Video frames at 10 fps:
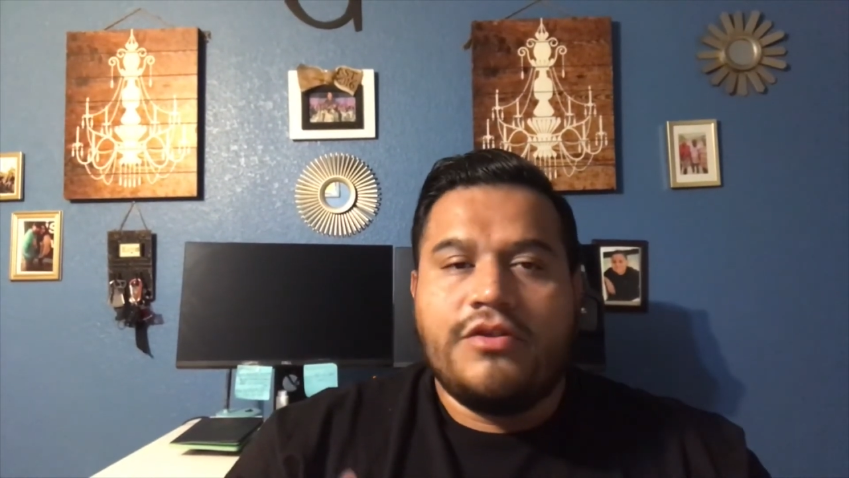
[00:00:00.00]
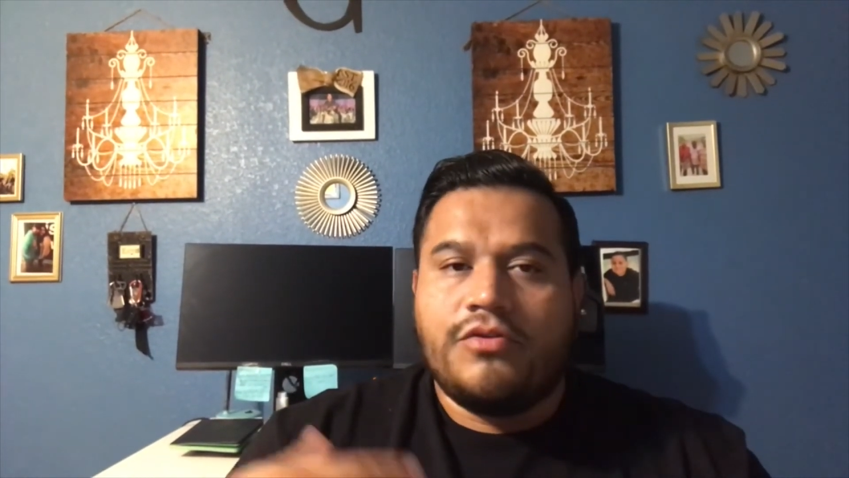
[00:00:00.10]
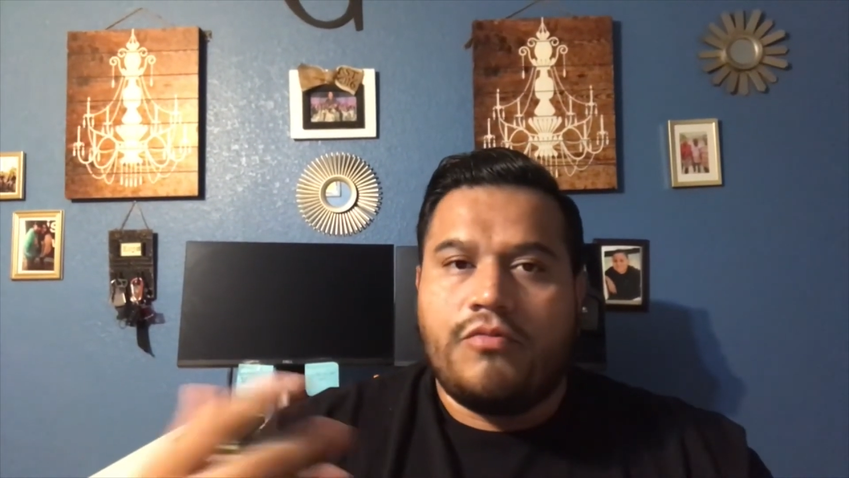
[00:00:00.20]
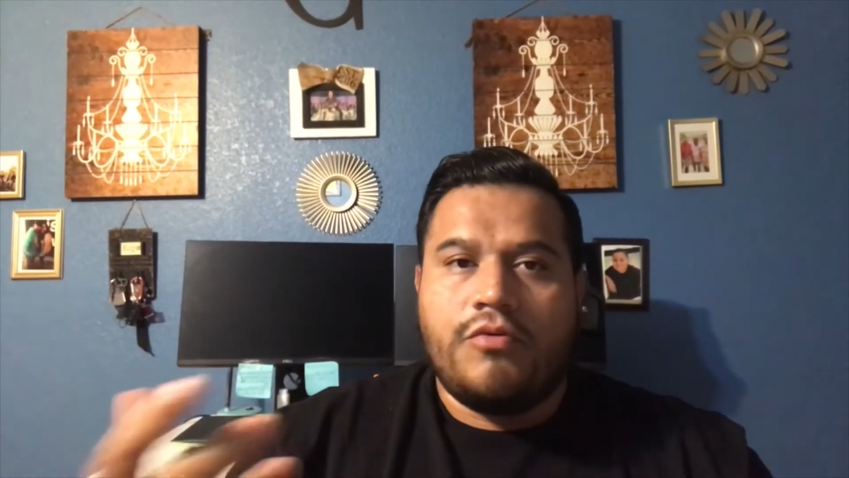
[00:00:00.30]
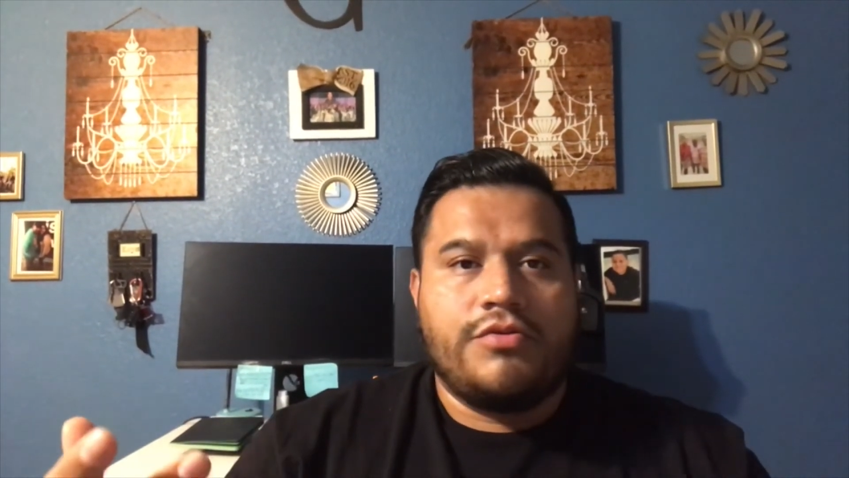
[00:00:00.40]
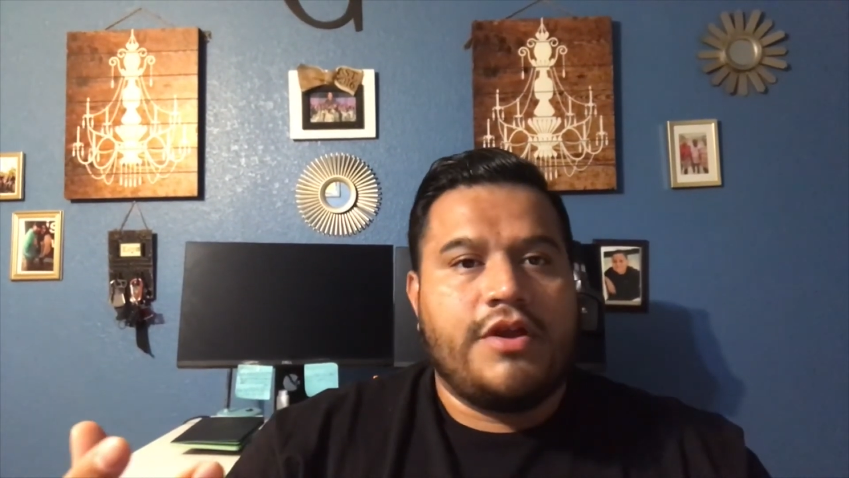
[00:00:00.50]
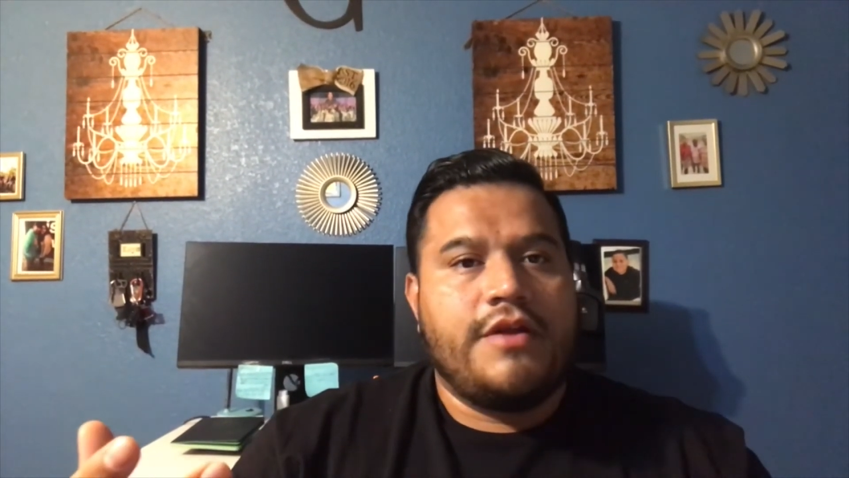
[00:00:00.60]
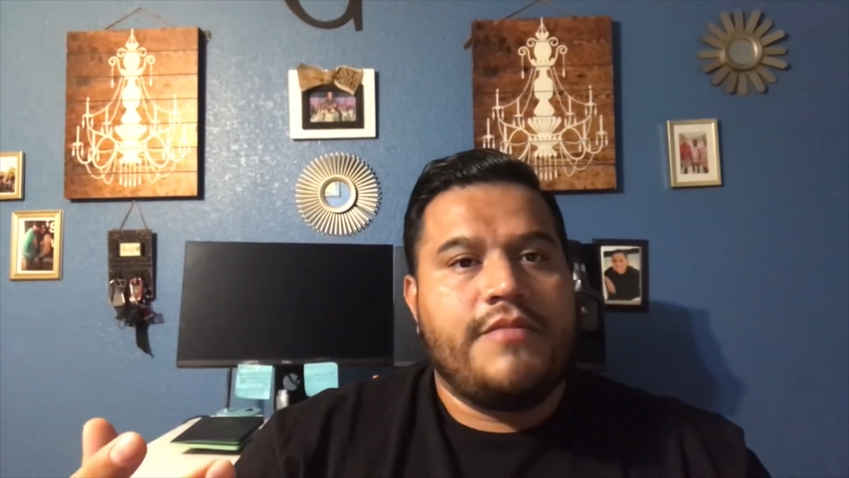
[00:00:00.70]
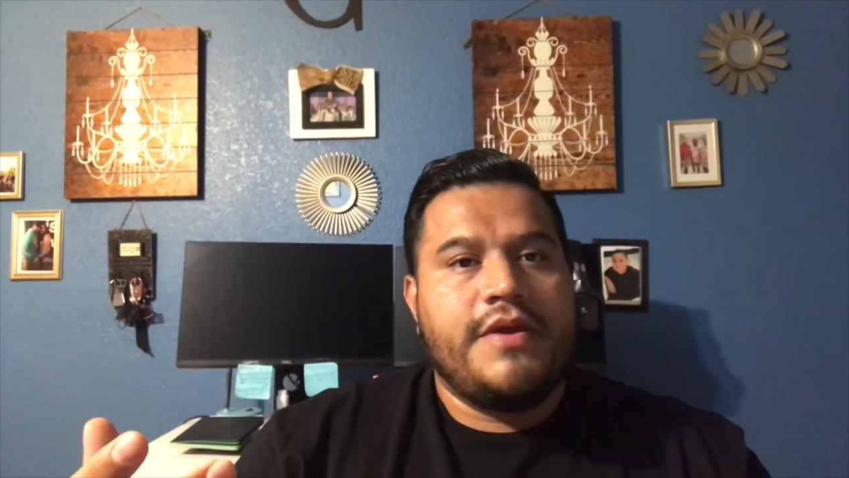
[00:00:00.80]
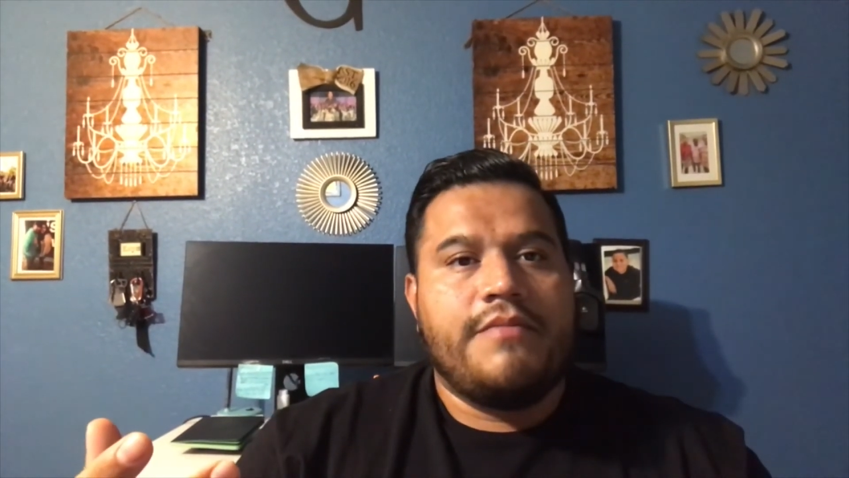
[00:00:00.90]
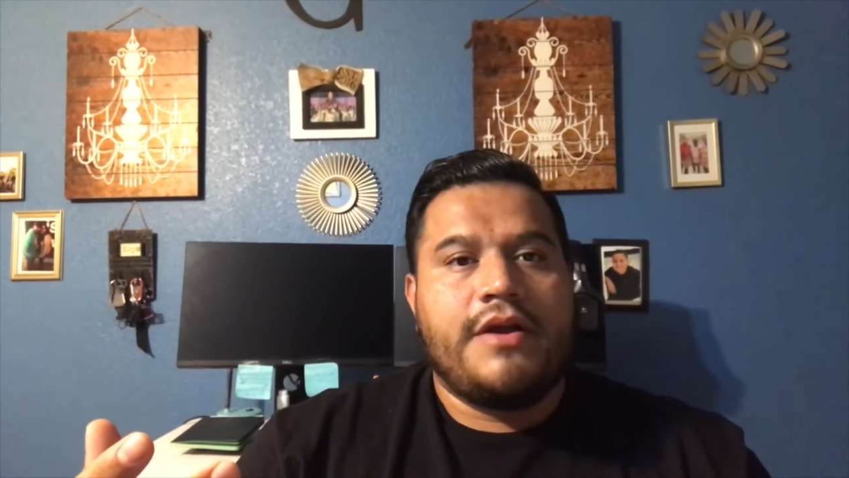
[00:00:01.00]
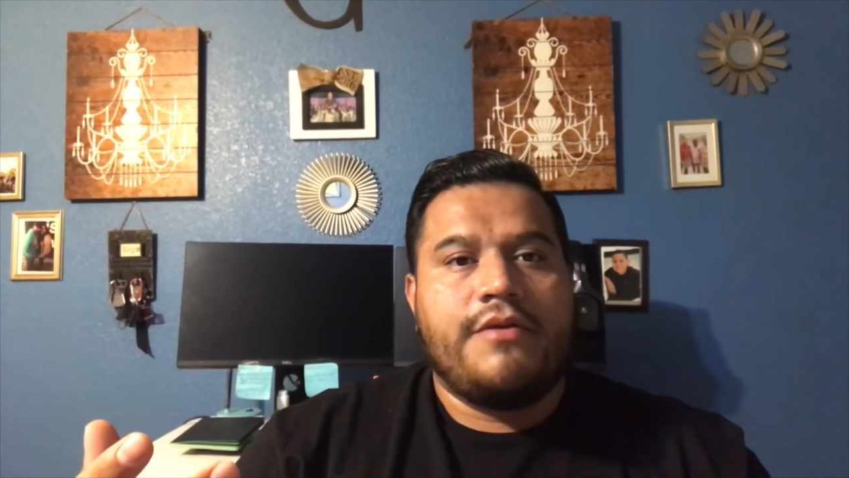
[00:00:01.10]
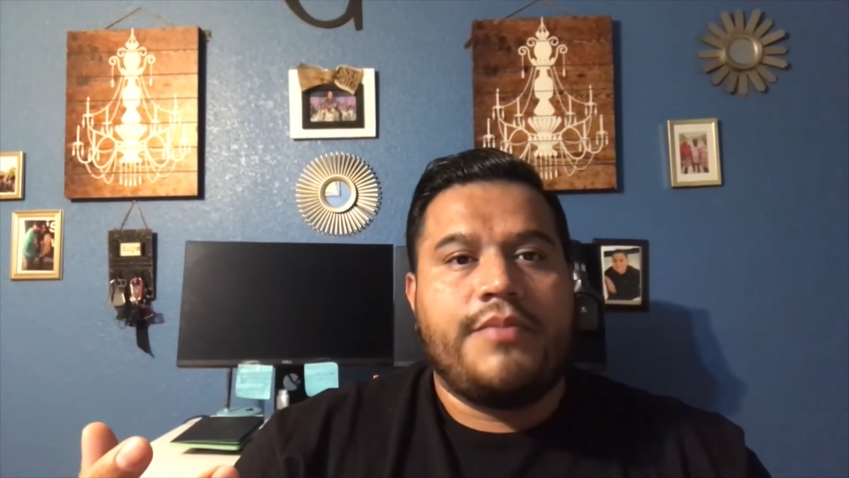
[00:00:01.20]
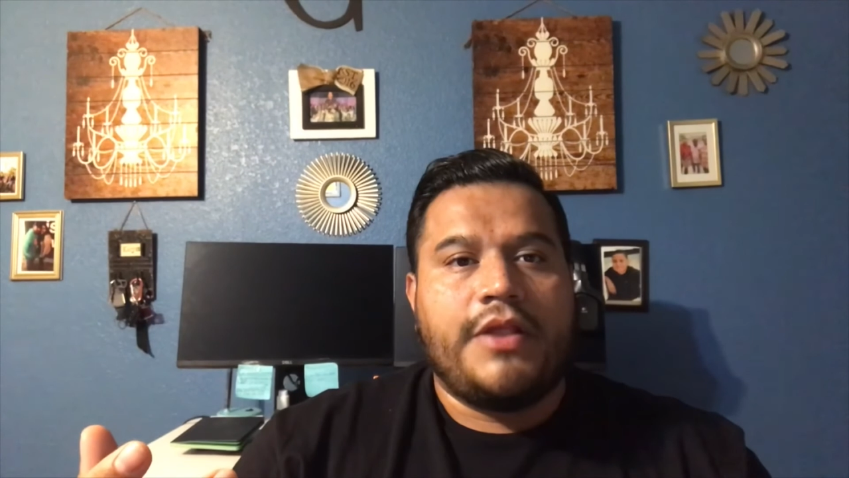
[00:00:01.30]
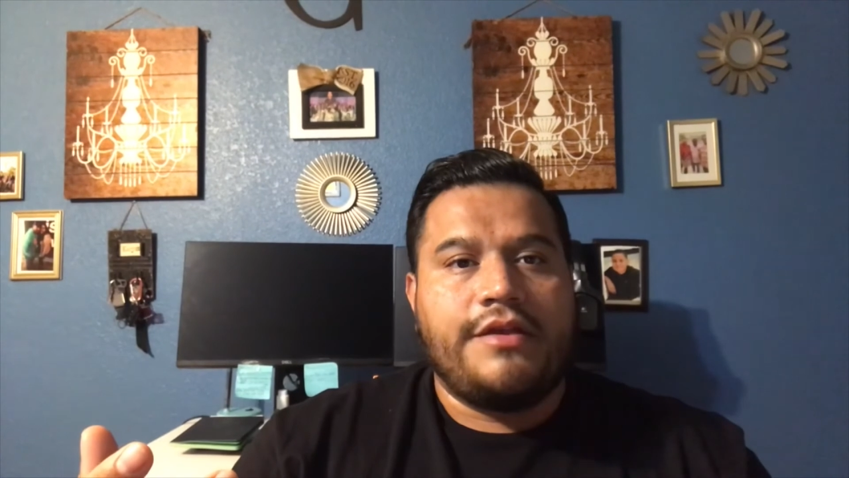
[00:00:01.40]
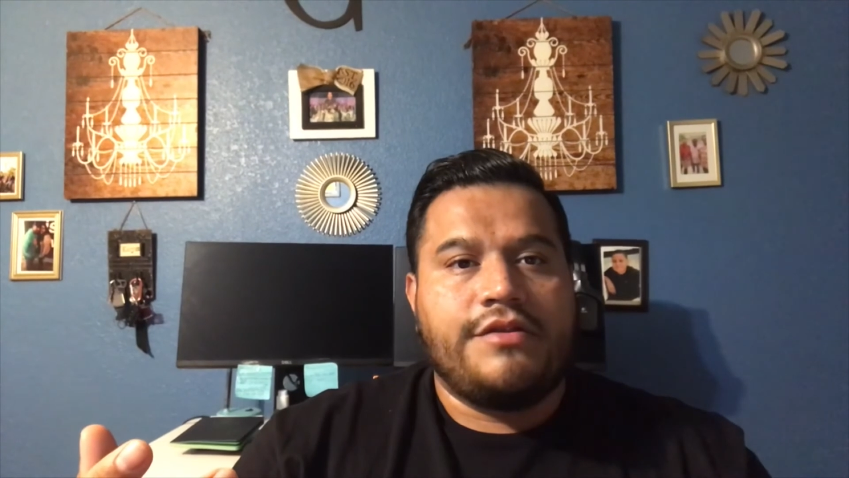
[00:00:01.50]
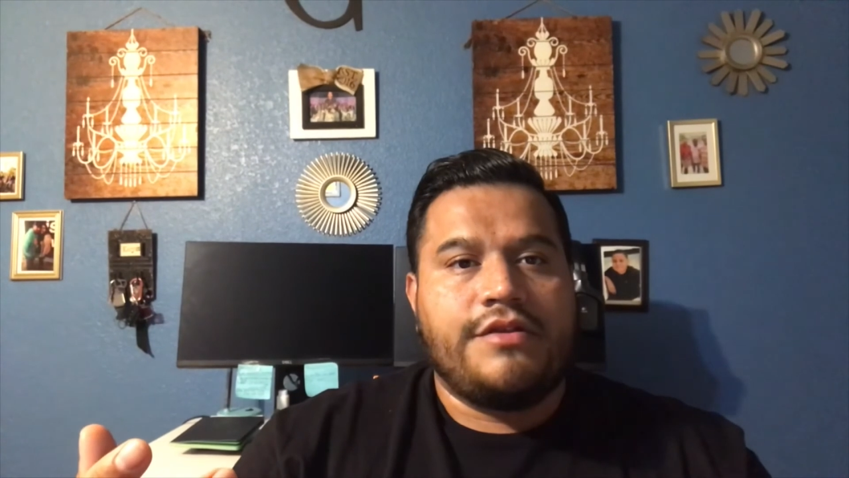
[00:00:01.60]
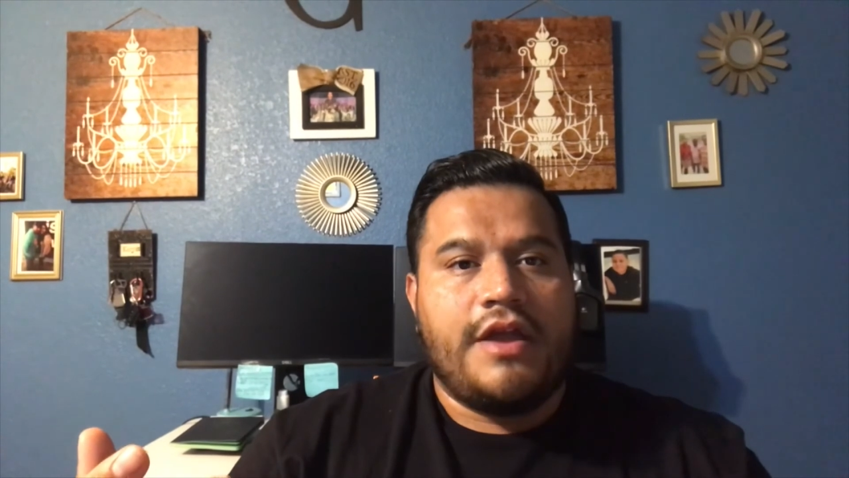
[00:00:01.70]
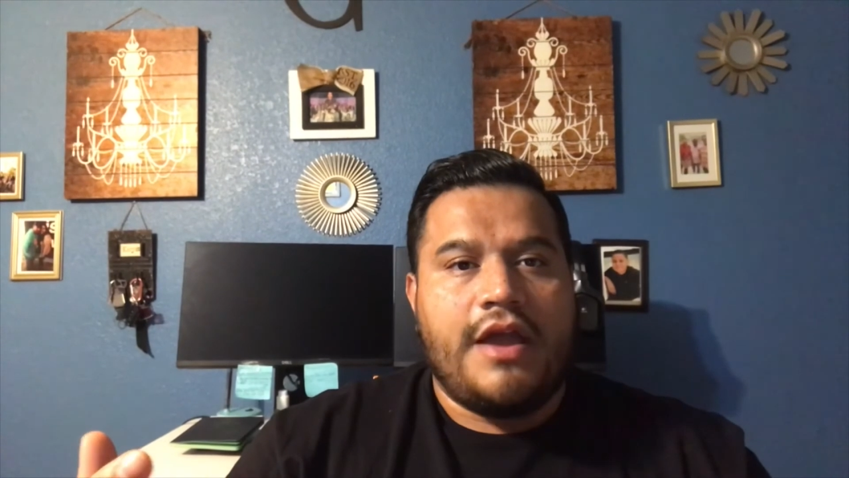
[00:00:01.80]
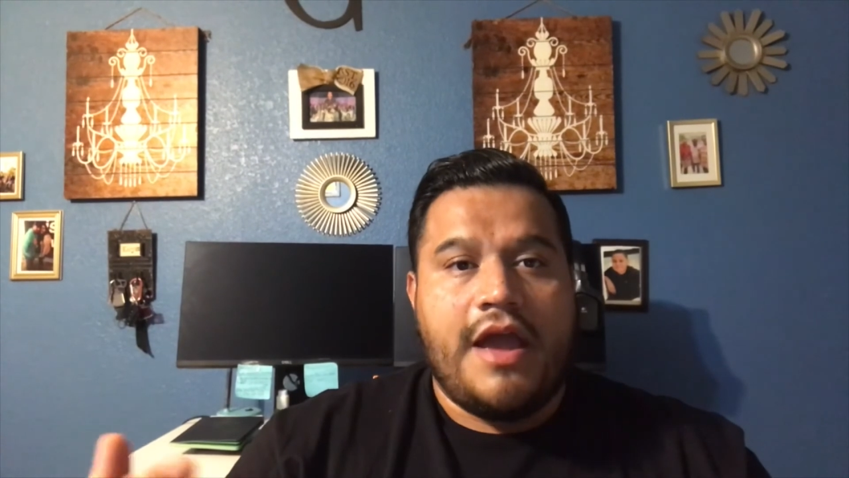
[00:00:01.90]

the world's going to be a better place.